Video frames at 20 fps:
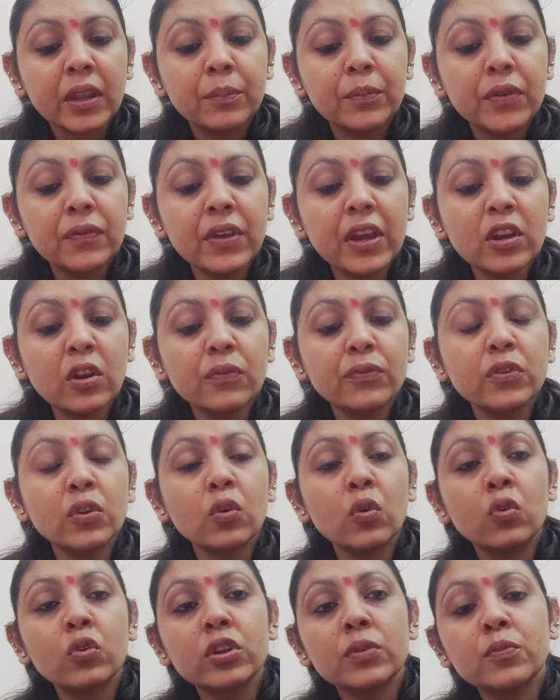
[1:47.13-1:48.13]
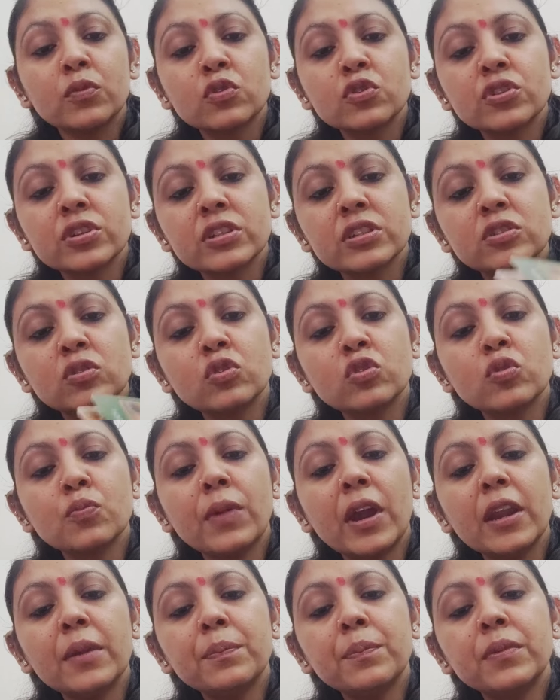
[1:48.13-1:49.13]
Beware of your own emotions. So you
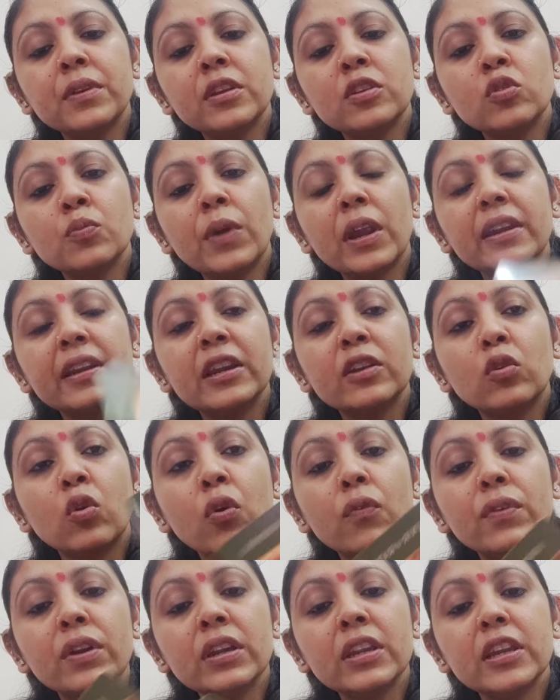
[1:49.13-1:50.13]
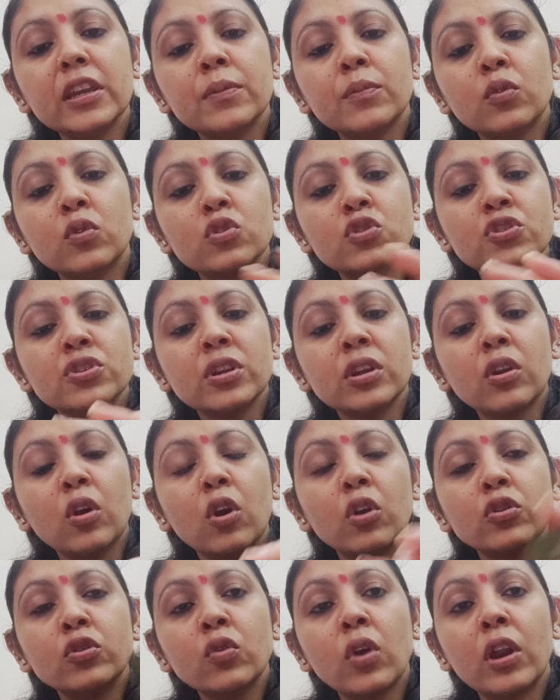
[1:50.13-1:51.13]
might get overly emotional,
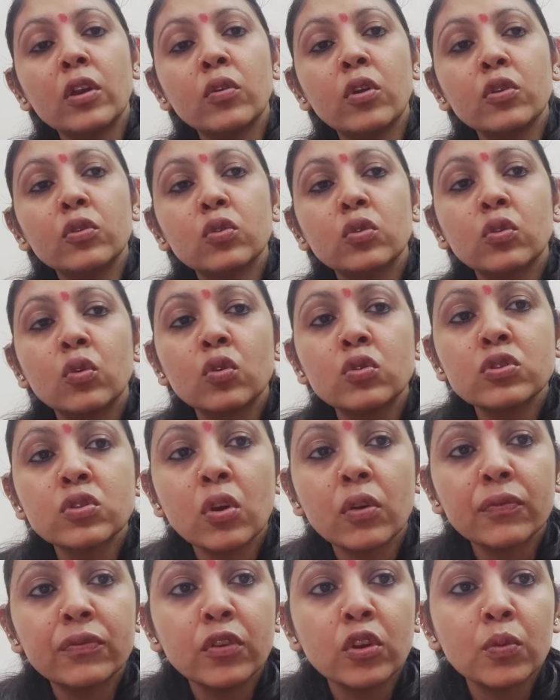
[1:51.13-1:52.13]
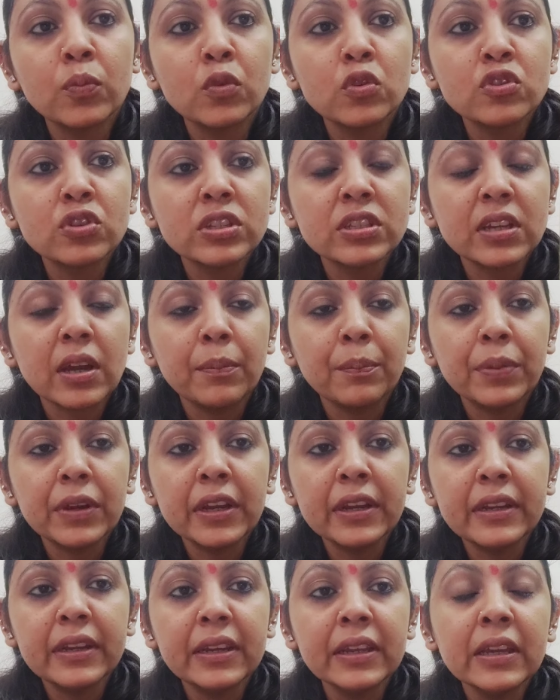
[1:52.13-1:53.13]
or you are going to close off your emotions
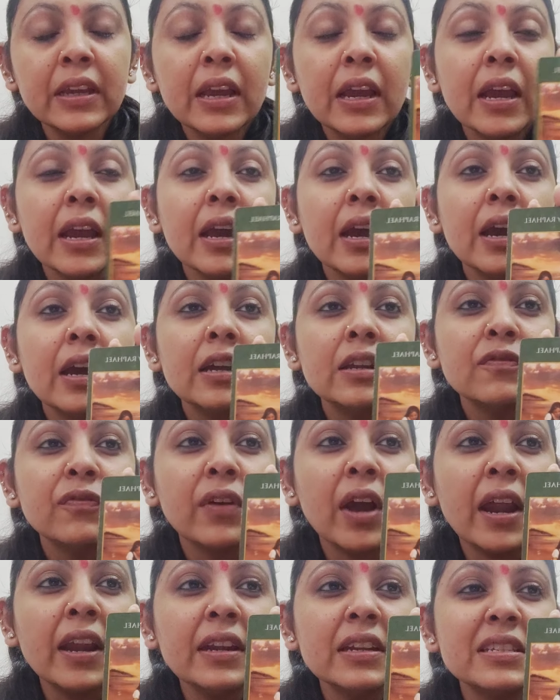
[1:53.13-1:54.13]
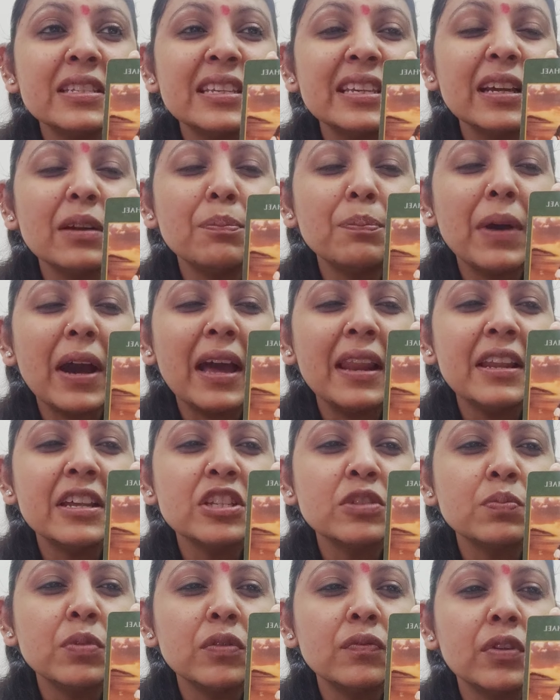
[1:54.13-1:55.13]
completely. Seek a
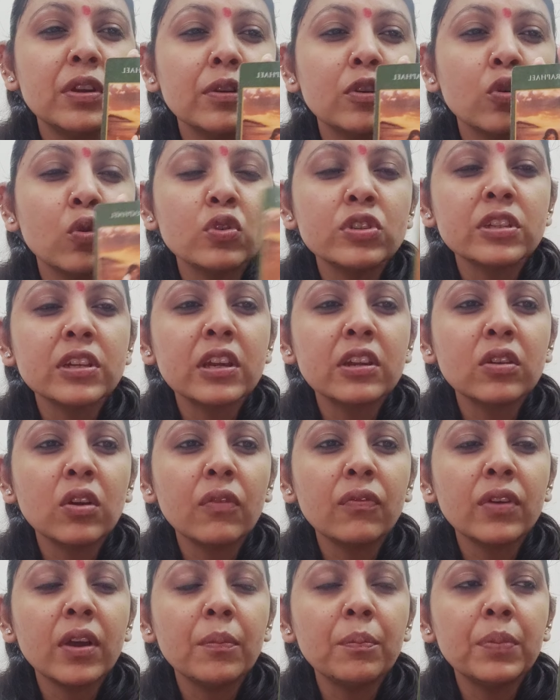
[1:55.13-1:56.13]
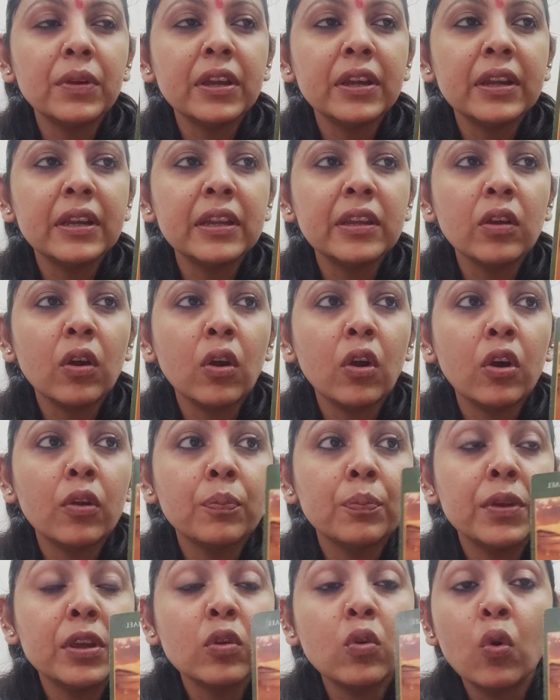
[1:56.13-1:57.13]
balance between closing it off completely or
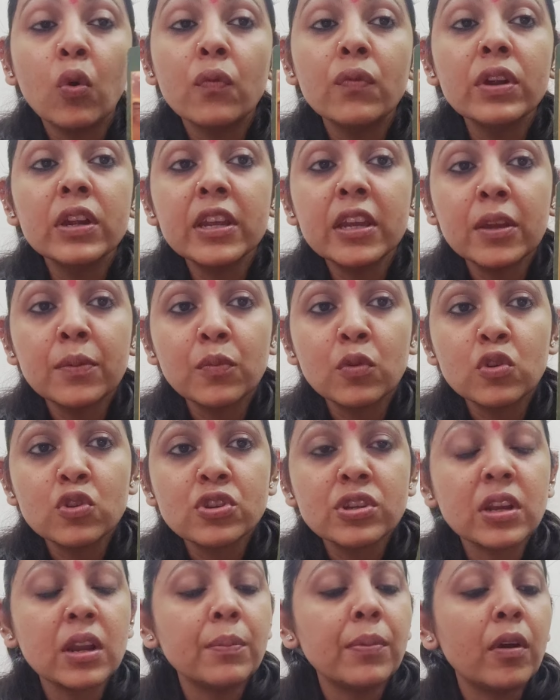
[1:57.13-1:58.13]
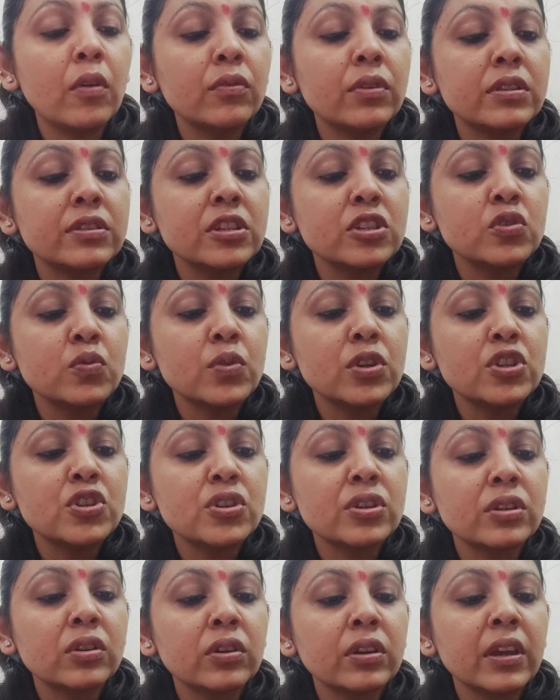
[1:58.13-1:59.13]
being overly emotional about a
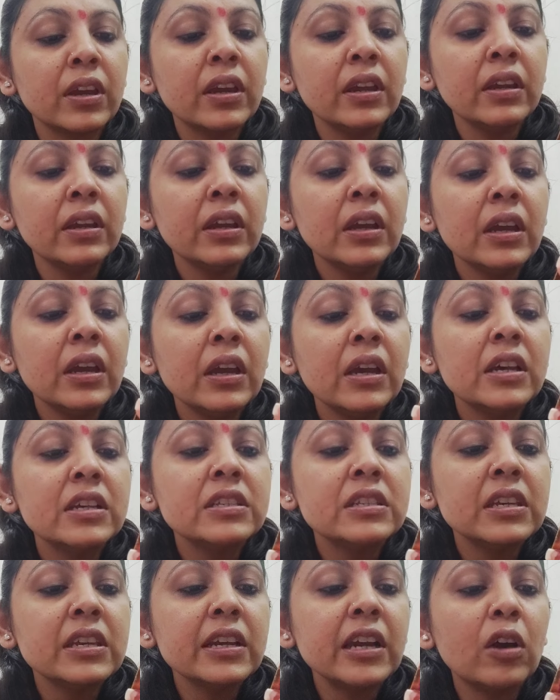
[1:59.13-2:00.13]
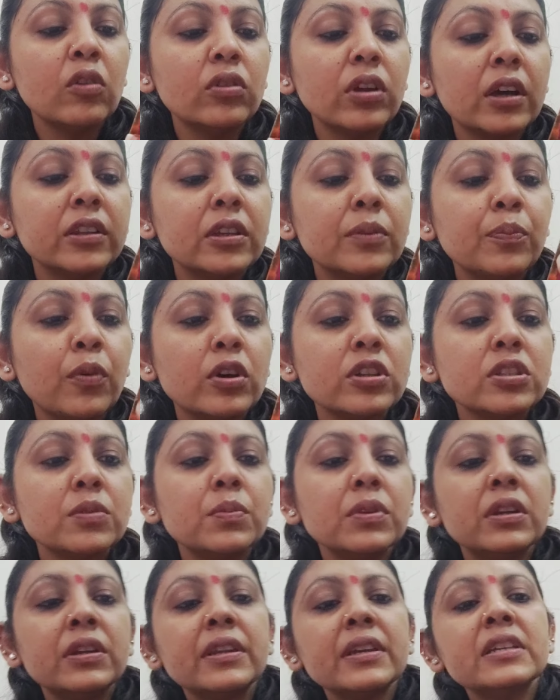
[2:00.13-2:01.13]
situation, okay? Seek out other
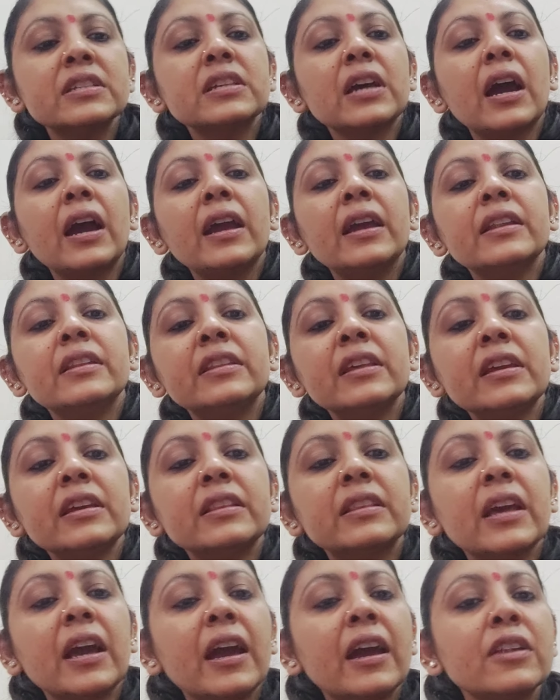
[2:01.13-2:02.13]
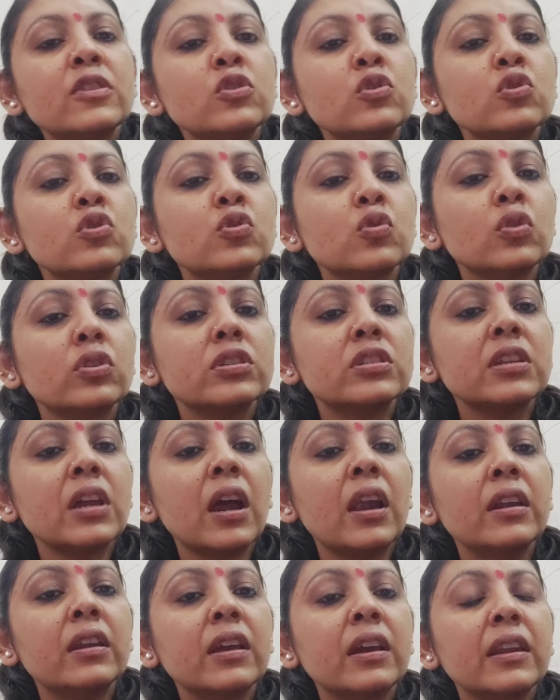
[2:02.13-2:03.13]
possibilities. I think that you should
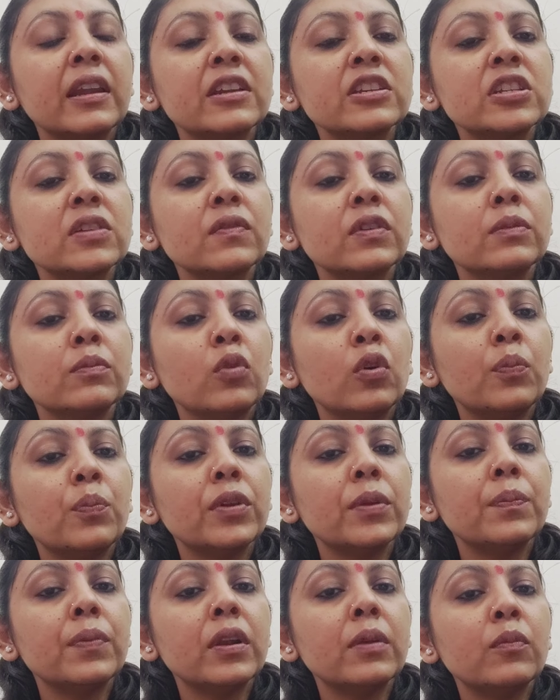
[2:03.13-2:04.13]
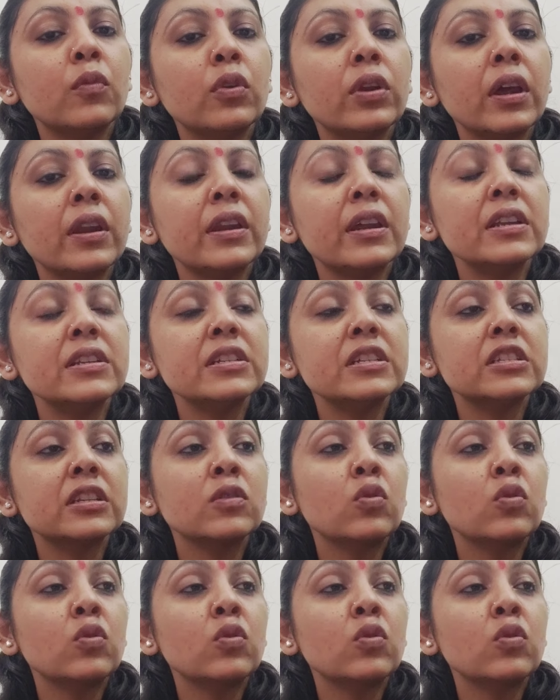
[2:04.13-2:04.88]
start connecting with more people, more energies.